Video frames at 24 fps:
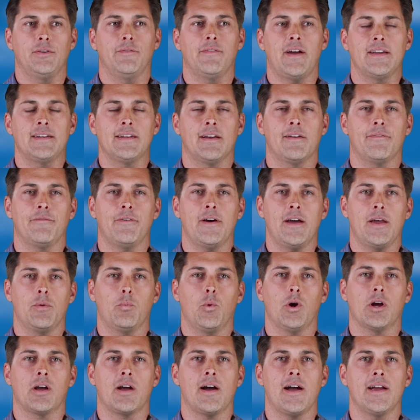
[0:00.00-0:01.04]
you've identified
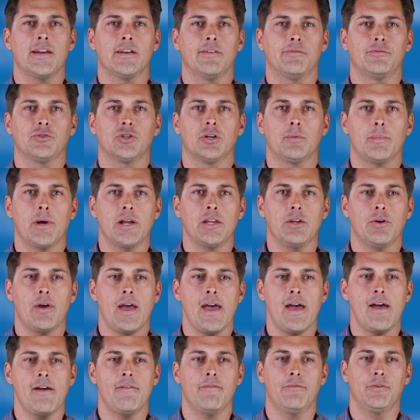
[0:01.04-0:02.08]
what kind of termite you
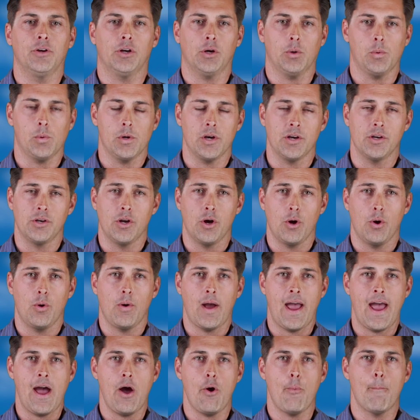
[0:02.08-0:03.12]
have, you're going to want to know
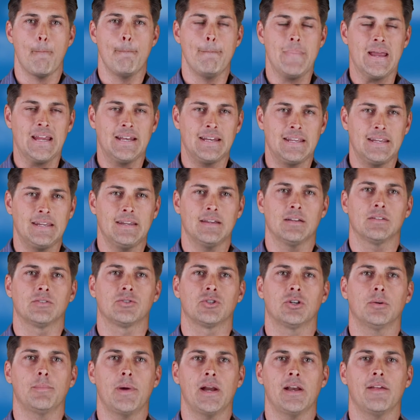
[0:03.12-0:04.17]
how many
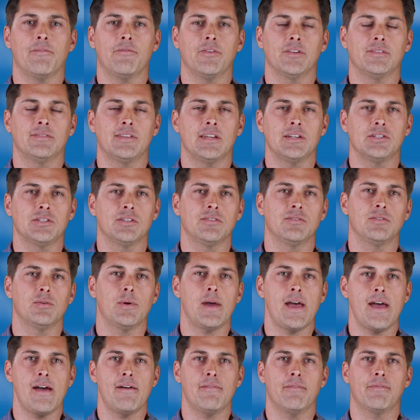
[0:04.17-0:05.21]
termite infestations you
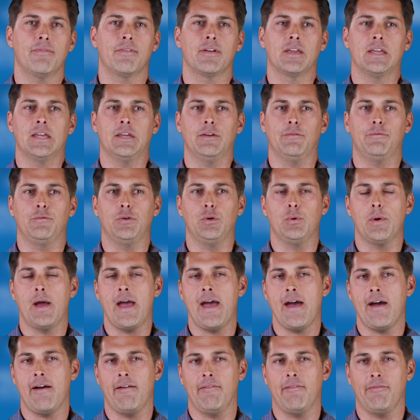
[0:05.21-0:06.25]
have. If you
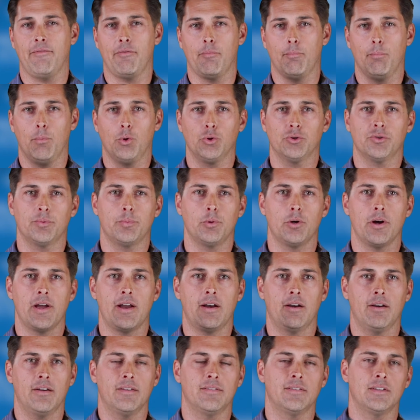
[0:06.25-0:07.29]
have multiple
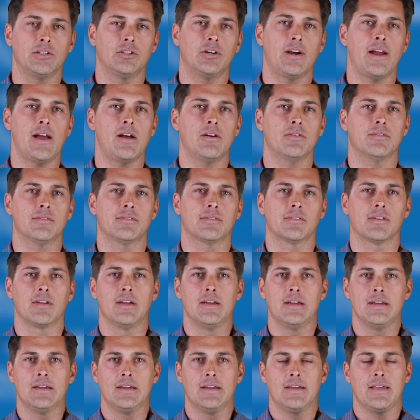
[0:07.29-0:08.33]
areas in your house
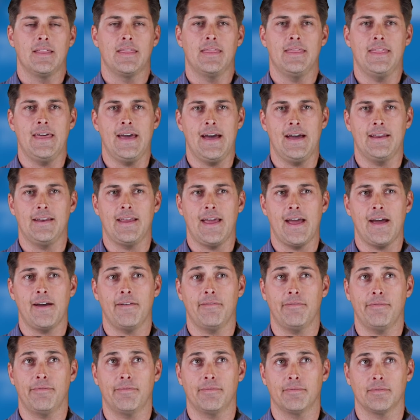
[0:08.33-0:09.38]
that
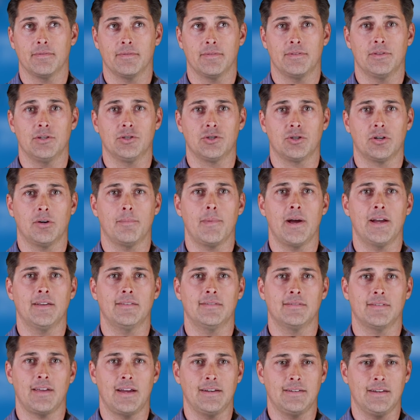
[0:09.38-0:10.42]
have the
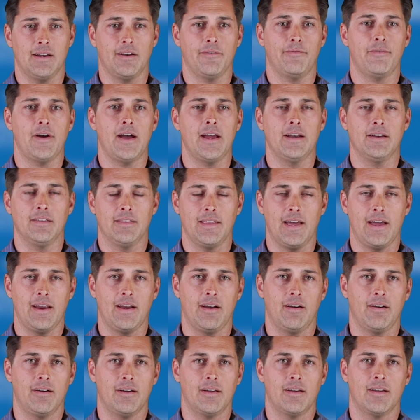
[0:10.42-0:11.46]
termites identified in that
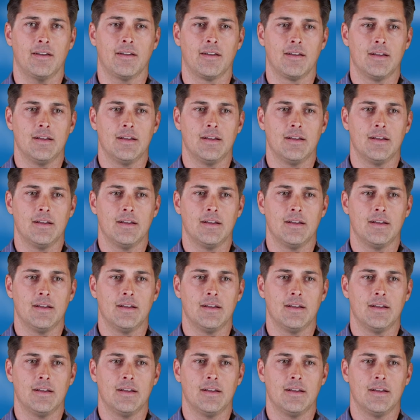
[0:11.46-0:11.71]
area,